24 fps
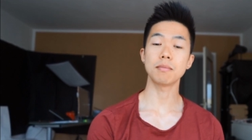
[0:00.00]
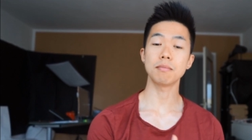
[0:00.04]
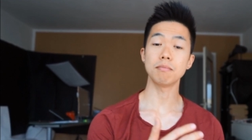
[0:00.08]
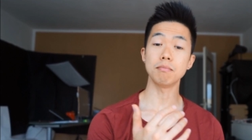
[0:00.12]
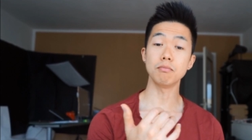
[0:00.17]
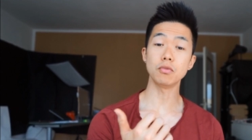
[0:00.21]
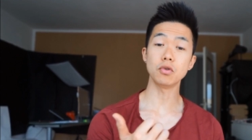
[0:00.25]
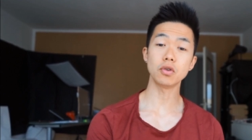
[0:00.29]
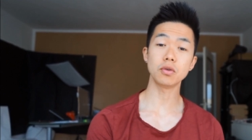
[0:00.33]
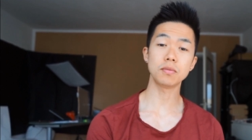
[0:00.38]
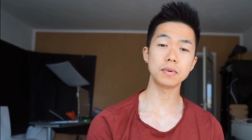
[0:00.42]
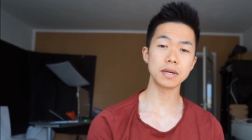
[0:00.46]

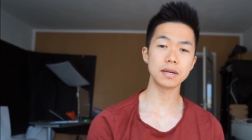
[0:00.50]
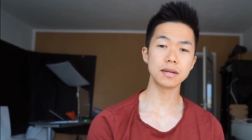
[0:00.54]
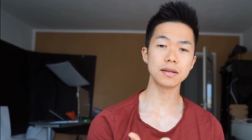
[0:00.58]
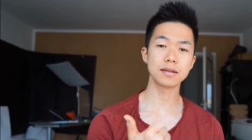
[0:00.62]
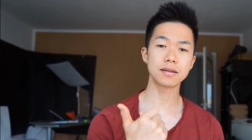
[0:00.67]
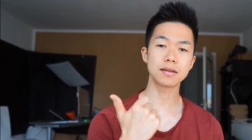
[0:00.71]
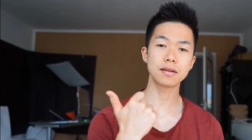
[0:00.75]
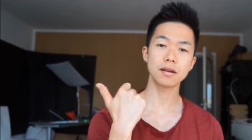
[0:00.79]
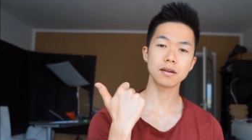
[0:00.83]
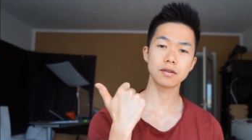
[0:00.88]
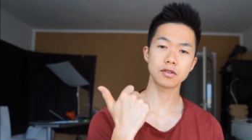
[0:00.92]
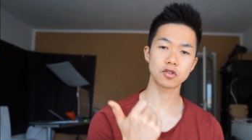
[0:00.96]

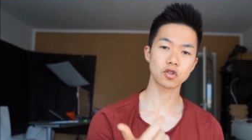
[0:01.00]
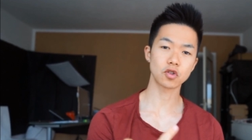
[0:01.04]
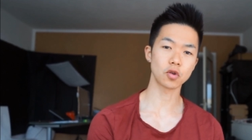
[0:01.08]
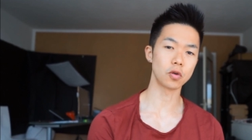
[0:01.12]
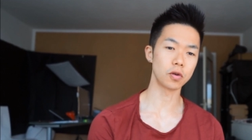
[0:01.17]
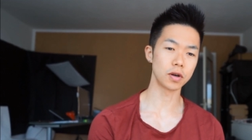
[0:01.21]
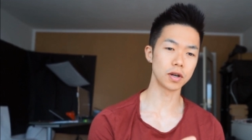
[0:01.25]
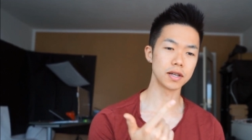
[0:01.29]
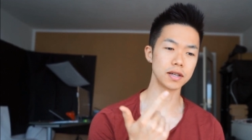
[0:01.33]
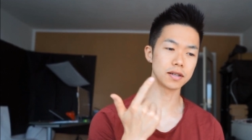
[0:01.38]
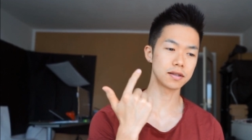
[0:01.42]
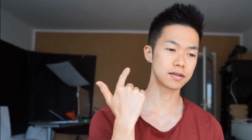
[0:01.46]
movies
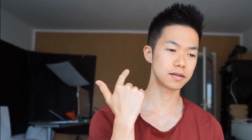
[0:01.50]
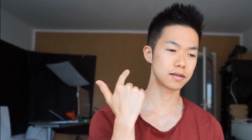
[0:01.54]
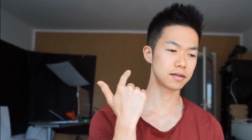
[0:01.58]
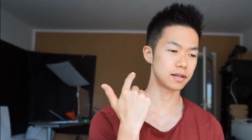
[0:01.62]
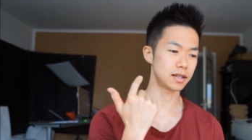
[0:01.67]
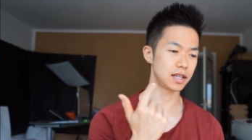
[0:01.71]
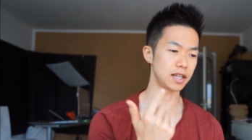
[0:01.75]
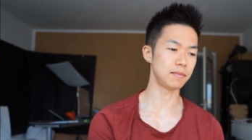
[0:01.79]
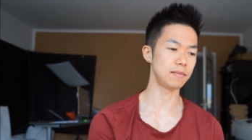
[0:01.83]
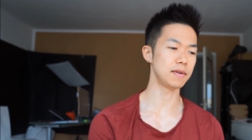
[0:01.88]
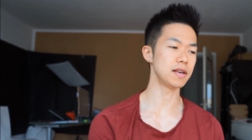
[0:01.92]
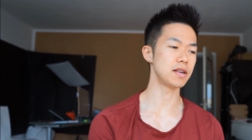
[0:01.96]
stories
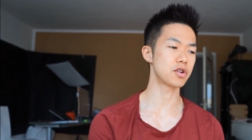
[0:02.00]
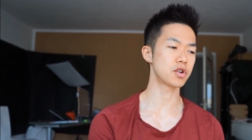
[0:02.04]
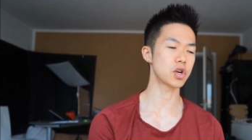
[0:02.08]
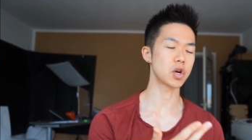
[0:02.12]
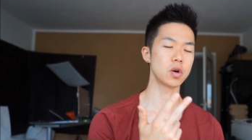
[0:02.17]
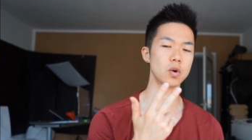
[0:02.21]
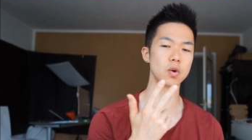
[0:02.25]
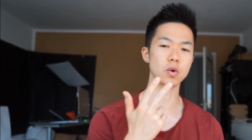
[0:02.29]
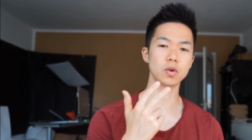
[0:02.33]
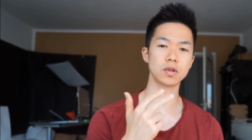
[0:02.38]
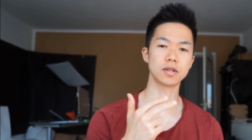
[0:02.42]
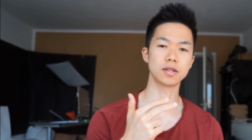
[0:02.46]
tv
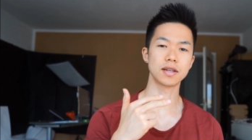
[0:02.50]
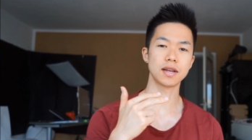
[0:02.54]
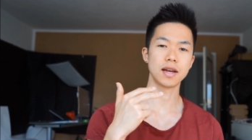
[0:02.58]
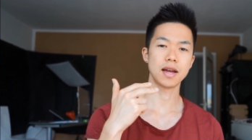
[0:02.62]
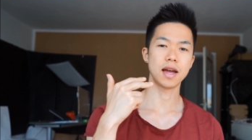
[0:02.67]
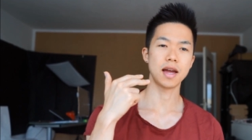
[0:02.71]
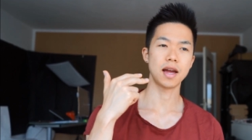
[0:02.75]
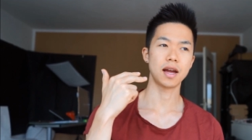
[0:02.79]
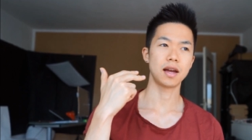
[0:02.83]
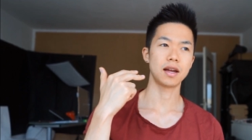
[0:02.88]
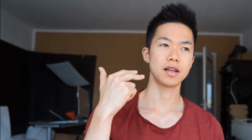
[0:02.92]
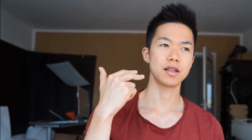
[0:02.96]
shows
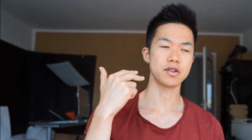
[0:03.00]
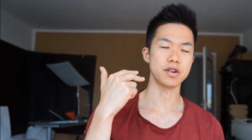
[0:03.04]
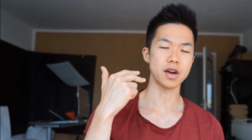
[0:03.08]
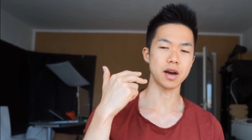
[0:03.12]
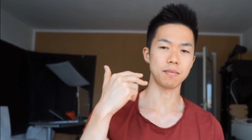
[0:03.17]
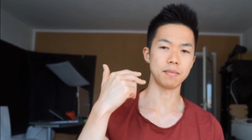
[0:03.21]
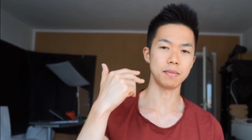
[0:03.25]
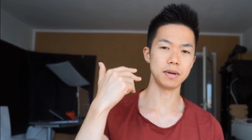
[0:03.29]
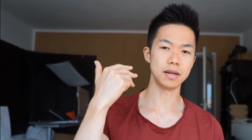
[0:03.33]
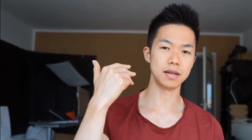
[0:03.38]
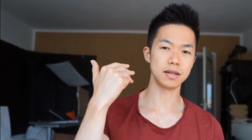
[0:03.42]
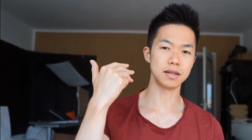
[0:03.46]

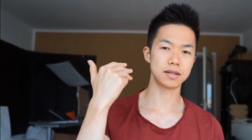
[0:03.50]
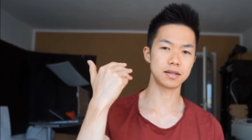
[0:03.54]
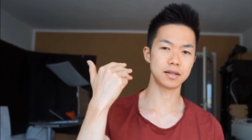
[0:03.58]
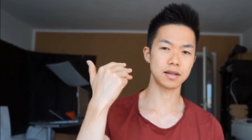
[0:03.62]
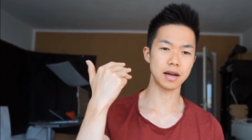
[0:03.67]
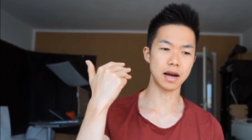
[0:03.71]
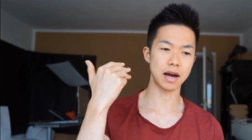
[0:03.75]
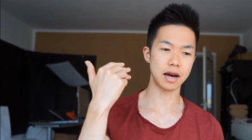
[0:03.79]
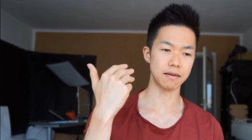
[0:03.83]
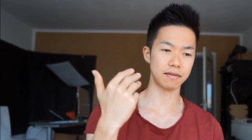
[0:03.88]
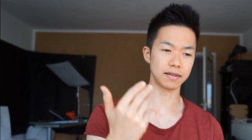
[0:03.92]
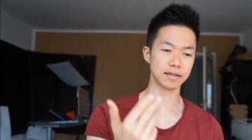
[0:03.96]

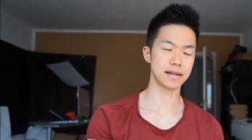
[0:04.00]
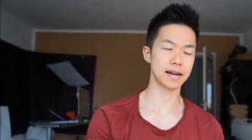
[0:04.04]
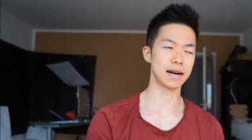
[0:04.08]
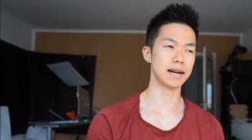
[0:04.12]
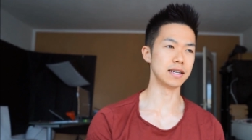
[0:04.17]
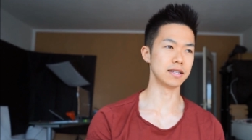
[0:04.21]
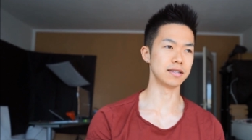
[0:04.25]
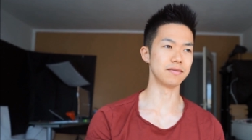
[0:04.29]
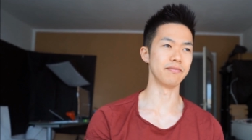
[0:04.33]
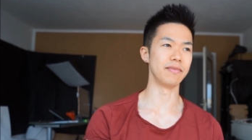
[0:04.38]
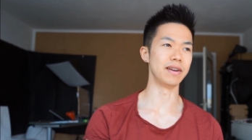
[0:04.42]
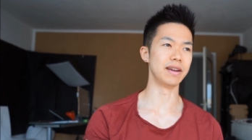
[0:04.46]
japanese
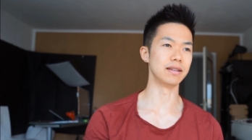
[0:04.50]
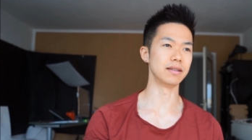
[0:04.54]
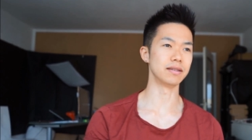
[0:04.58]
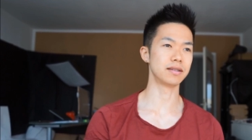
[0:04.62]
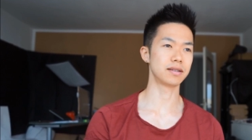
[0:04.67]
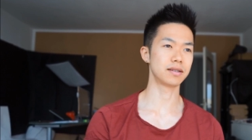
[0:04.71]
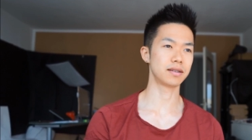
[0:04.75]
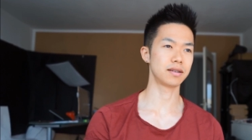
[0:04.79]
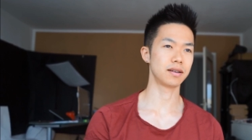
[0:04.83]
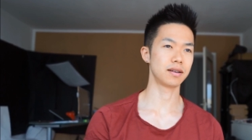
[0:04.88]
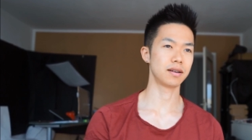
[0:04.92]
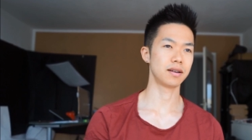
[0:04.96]

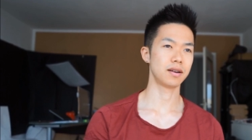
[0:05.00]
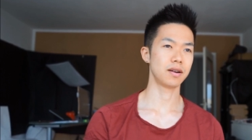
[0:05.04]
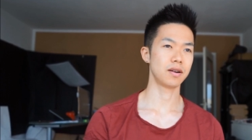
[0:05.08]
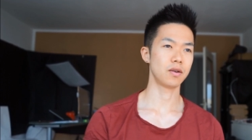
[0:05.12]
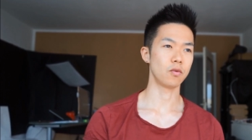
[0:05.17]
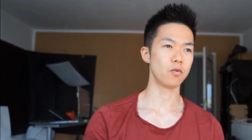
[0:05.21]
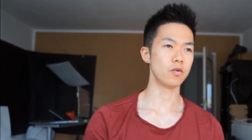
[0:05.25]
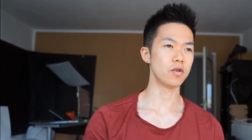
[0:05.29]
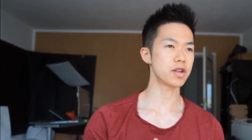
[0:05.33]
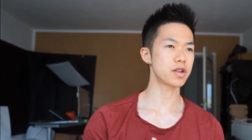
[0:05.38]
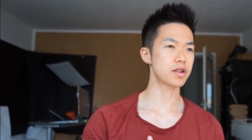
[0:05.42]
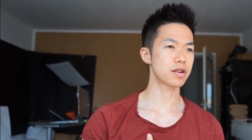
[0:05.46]
advertisement
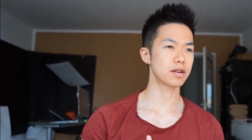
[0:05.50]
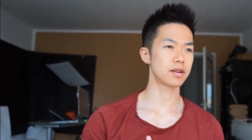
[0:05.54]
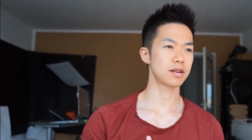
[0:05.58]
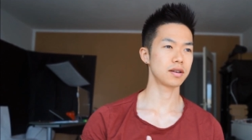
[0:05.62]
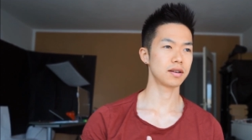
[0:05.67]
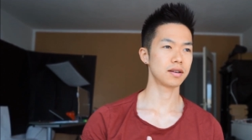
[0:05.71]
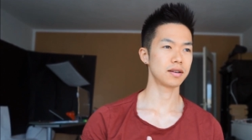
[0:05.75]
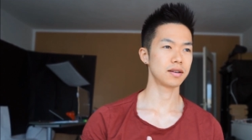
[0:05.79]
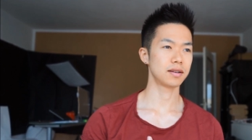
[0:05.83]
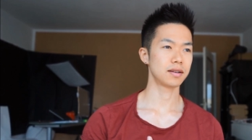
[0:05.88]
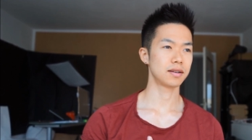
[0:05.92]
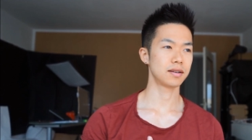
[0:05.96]
which
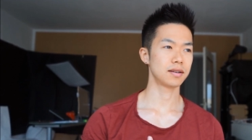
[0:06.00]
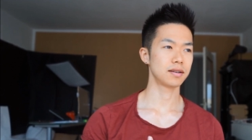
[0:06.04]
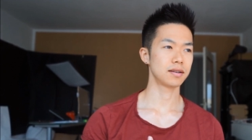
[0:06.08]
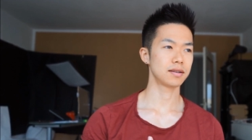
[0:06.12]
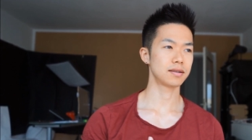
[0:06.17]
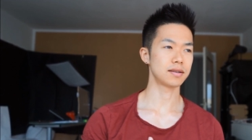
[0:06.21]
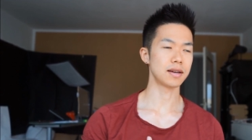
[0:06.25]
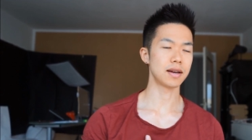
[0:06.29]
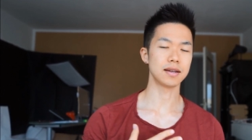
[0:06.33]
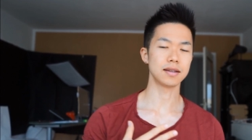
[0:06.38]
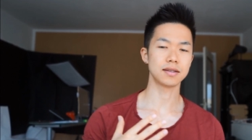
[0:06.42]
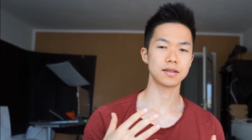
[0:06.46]

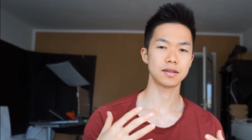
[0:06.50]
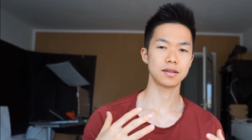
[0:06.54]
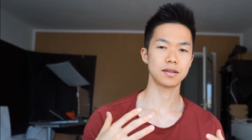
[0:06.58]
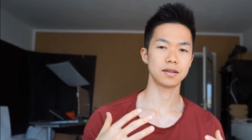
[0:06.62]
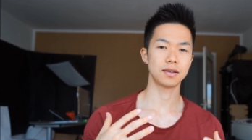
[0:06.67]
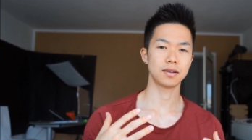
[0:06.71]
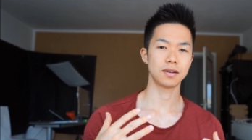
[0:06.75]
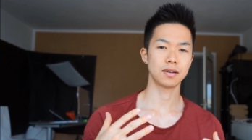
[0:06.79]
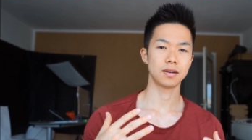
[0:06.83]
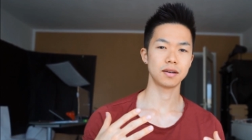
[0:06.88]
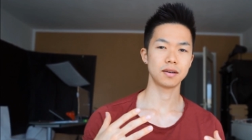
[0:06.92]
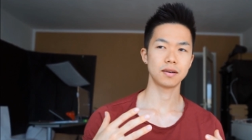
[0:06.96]
says
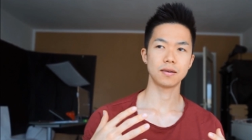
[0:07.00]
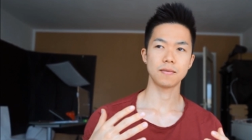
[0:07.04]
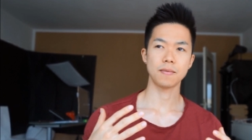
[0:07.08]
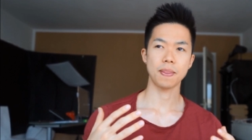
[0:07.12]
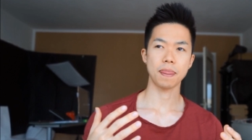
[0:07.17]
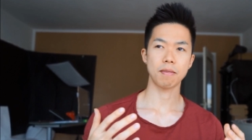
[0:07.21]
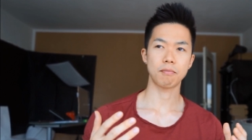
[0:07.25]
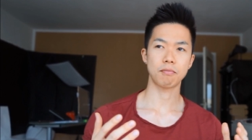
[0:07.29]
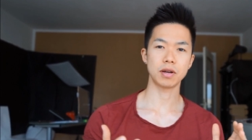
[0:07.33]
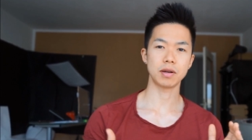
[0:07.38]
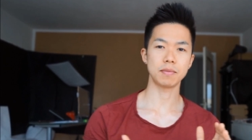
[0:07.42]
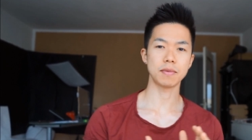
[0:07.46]

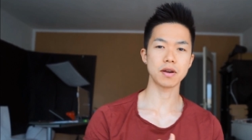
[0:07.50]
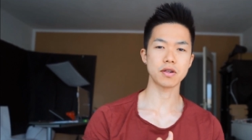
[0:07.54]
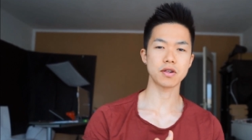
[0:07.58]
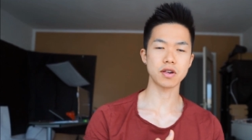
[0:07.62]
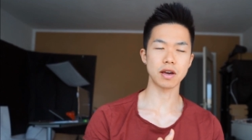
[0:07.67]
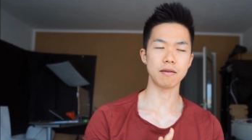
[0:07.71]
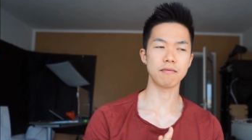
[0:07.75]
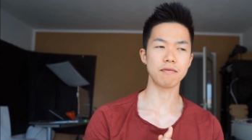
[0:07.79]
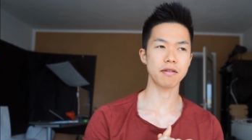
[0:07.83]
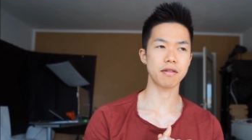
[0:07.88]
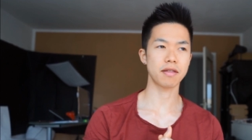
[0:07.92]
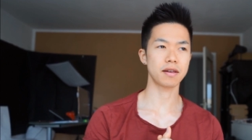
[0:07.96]
pretty much
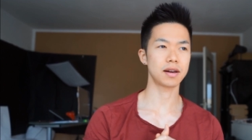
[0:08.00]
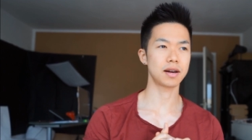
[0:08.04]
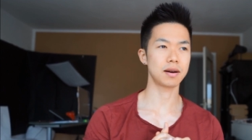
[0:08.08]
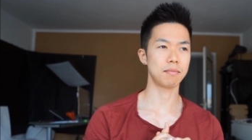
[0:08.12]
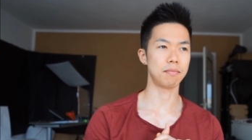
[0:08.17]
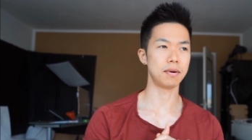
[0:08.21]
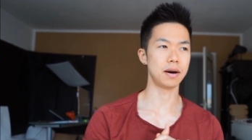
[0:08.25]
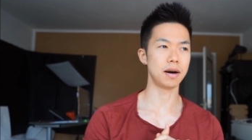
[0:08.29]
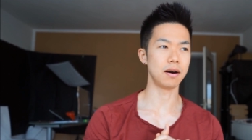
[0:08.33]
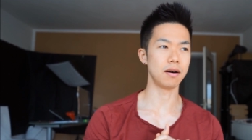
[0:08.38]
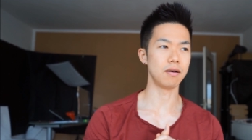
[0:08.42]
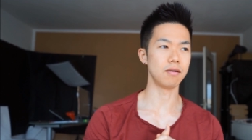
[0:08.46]
everything
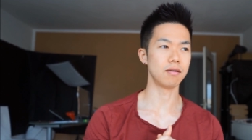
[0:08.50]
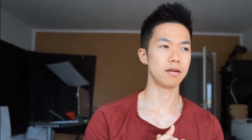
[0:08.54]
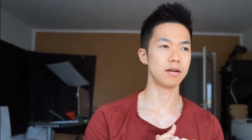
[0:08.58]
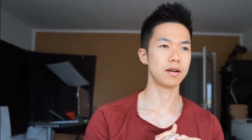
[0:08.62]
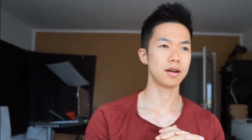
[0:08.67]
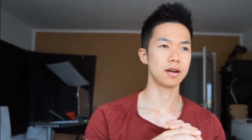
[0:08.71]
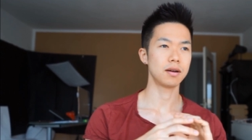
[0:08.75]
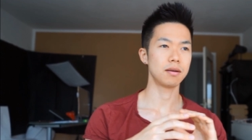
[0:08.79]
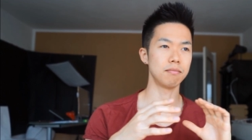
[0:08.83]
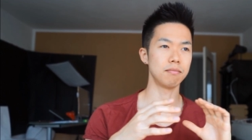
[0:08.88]
about